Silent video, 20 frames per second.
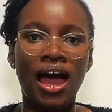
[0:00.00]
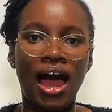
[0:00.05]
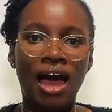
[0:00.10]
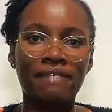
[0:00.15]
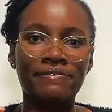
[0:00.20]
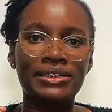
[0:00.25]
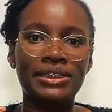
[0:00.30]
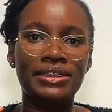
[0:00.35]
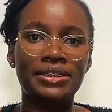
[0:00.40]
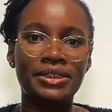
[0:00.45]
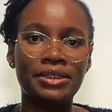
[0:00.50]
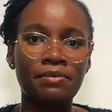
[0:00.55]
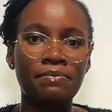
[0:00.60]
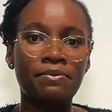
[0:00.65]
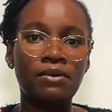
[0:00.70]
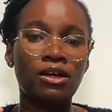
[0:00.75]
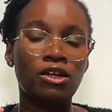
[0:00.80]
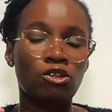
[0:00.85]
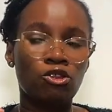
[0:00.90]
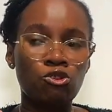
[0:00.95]
after
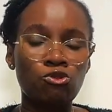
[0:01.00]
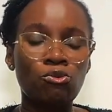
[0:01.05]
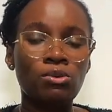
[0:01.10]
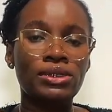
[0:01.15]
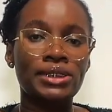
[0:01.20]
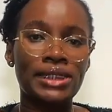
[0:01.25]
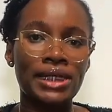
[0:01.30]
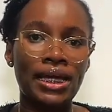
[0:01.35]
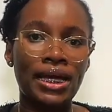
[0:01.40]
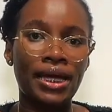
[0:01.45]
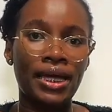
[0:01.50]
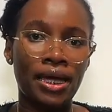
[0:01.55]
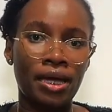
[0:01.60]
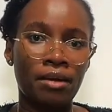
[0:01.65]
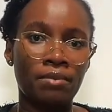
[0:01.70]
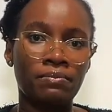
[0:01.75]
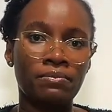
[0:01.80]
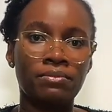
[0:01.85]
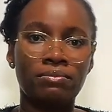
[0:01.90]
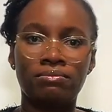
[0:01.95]
deep throating
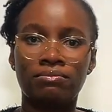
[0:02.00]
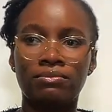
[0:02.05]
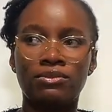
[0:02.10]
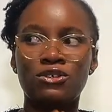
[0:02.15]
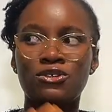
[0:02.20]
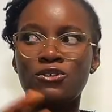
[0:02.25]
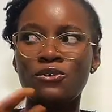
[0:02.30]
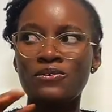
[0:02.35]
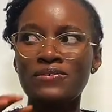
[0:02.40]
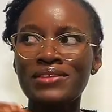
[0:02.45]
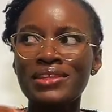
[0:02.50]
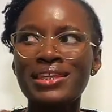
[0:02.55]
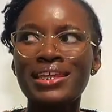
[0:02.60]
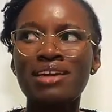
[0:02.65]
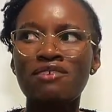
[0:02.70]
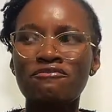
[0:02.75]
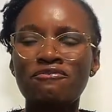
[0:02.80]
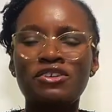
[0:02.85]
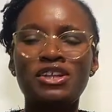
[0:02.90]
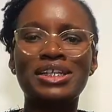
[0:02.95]
him, don't
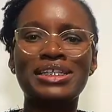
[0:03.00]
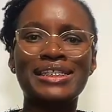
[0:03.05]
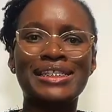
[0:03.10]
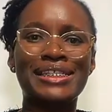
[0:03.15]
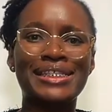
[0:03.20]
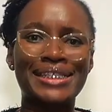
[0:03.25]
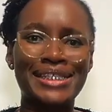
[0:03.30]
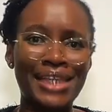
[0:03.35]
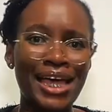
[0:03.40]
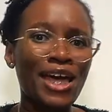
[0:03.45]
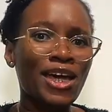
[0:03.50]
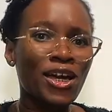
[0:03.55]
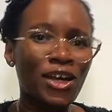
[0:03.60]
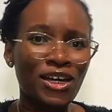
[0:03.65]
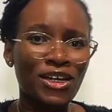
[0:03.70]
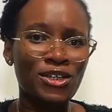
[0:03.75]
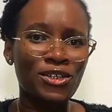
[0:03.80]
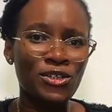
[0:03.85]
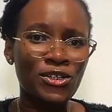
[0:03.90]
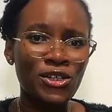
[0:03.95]
think for a
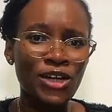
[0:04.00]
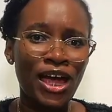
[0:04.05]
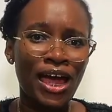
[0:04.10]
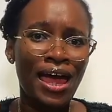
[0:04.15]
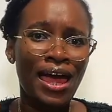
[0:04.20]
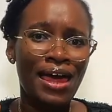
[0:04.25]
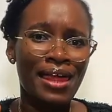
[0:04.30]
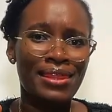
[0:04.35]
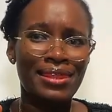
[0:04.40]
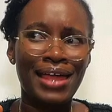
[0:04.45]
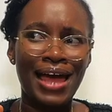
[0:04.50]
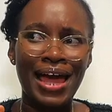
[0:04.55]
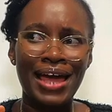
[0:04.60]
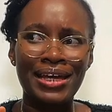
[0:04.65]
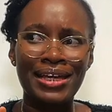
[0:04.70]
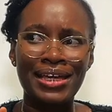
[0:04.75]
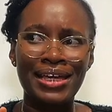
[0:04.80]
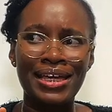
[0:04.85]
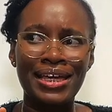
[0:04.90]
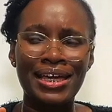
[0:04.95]
second
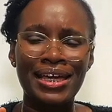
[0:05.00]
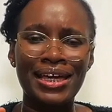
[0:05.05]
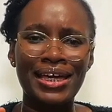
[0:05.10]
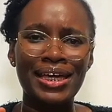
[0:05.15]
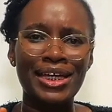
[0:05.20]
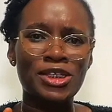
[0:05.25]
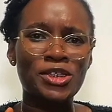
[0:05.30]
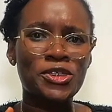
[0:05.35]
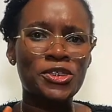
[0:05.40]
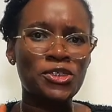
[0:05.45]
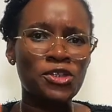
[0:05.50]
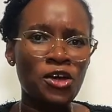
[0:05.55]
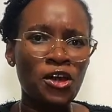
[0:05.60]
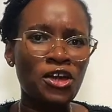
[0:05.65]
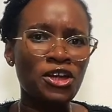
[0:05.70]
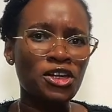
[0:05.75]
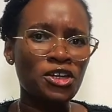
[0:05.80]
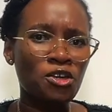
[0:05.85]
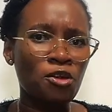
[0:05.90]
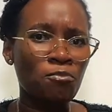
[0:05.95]
that it's
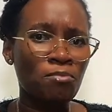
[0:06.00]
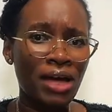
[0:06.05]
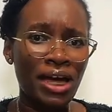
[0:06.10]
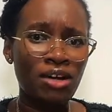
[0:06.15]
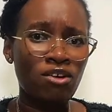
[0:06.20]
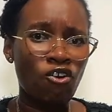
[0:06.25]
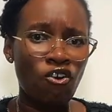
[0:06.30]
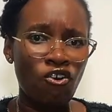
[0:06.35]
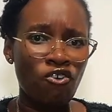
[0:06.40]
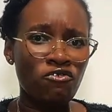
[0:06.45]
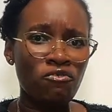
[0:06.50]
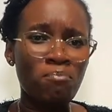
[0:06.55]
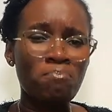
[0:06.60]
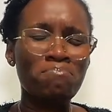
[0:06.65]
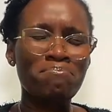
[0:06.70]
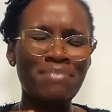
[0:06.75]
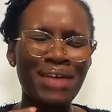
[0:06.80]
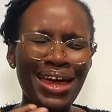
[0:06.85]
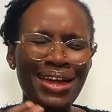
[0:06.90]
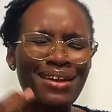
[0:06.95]
turning your man off.
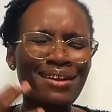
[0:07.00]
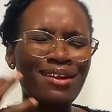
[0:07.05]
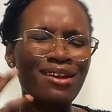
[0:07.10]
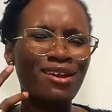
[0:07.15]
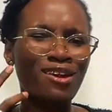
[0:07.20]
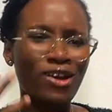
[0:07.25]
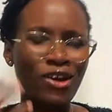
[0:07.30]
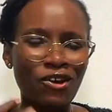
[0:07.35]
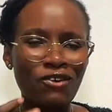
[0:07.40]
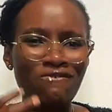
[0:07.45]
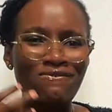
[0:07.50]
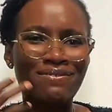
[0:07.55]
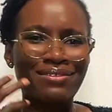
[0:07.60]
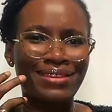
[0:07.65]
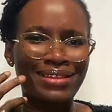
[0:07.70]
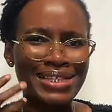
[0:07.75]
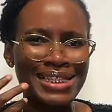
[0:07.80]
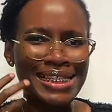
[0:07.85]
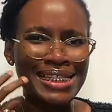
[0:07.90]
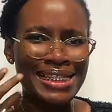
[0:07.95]
Men love
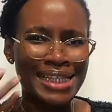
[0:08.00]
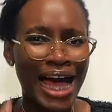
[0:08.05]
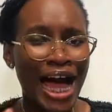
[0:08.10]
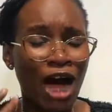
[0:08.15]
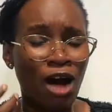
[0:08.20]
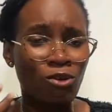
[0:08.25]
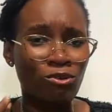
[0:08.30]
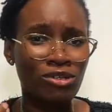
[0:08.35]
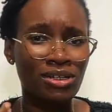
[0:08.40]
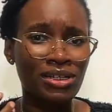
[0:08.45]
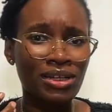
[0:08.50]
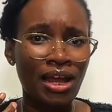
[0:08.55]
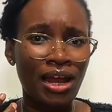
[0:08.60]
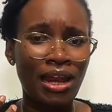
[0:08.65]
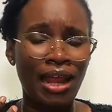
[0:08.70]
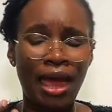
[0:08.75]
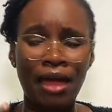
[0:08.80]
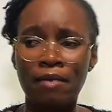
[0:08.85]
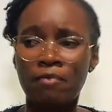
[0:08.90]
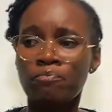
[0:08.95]
the sound.
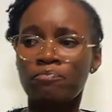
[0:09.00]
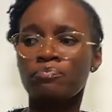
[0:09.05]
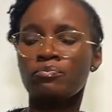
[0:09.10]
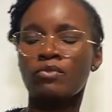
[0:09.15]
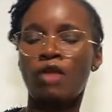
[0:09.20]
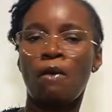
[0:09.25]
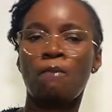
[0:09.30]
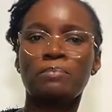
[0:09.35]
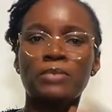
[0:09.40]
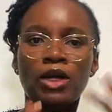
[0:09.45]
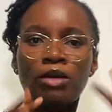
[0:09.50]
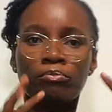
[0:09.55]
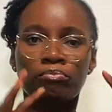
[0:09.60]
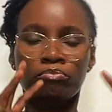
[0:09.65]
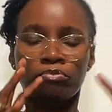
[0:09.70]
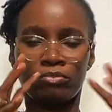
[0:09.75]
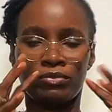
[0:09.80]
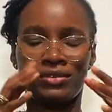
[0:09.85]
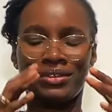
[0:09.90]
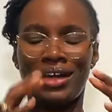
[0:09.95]
Like,
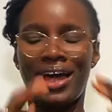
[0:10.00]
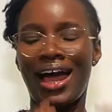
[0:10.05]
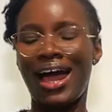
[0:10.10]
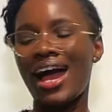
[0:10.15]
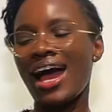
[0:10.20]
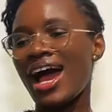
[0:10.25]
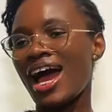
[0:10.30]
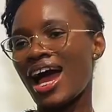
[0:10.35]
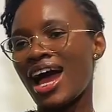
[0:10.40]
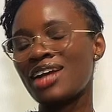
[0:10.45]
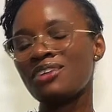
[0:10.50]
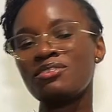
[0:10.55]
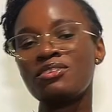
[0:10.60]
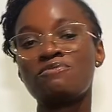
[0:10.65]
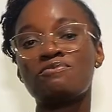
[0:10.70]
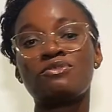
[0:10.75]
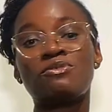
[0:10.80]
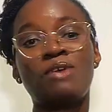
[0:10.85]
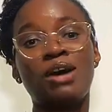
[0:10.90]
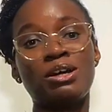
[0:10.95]
I don't
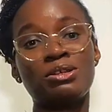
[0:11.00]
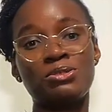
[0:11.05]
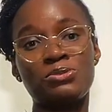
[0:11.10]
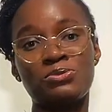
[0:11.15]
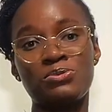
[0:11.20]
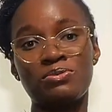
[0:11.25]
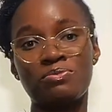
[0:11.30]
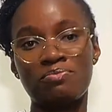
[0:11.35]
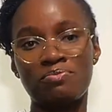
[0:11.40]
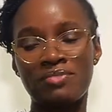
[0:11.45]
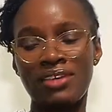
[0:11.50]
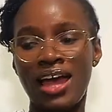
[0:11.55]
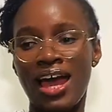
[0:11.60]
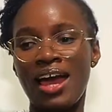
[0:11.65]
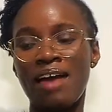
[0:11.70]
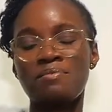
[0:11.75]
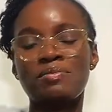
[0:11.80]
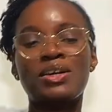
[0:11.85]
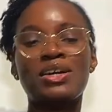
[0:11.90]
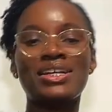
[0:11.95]
even know how to,
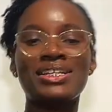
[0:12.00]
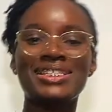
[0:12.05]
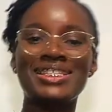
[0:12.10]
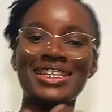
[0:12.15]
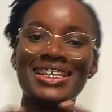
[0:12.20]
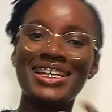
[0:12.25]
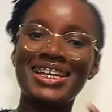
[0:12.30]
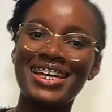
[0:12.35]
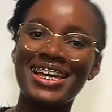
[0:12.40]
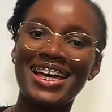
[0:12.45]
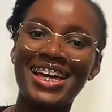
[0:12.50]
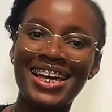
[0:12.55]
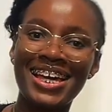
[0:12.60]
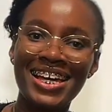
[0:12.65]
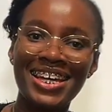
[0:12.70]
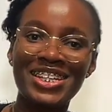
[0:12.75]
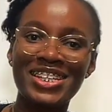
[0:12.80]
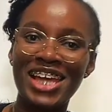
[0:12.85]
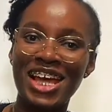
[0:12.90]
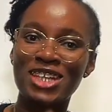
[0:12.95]
because
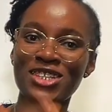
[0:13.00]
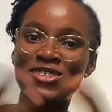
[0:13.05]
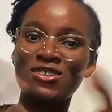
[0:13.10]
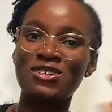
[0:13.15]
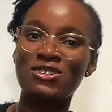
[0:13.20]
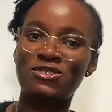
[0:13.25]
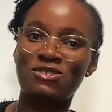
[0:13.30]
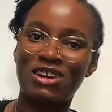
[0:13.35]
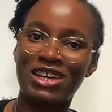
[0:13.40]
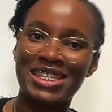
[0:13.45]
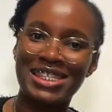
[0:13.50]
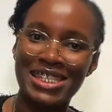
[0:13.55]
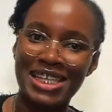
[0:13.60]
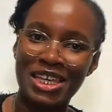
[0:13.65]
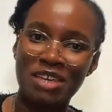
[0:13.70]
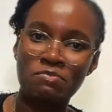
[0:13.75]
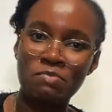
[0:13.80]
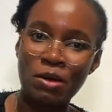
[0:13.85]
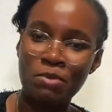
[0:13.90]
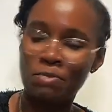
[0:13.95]
there's no
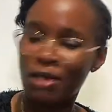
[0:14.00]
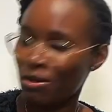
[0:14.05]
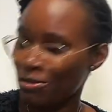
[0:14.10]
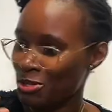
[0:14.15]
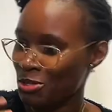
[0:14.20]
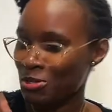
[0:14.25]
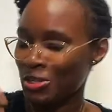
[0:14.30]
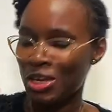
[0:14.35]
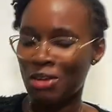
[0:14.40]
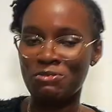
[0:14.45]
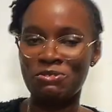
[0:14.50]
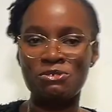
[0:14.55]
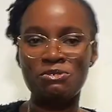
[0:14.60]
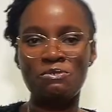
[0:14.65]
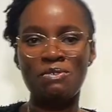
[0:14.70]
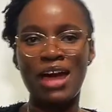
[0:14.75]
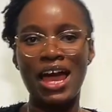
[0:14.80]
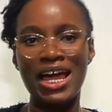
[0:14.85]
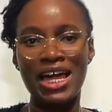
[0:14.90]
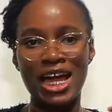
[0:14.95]
joystick in my mouth, so there's
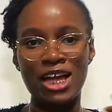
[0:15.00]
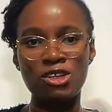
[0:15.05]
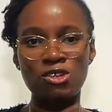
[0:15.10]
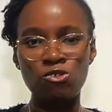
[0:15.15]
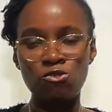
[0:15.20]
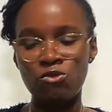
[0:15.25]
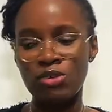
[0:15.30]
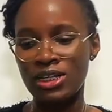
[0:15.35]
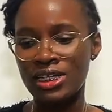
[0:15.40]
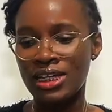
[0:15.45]
no way I can do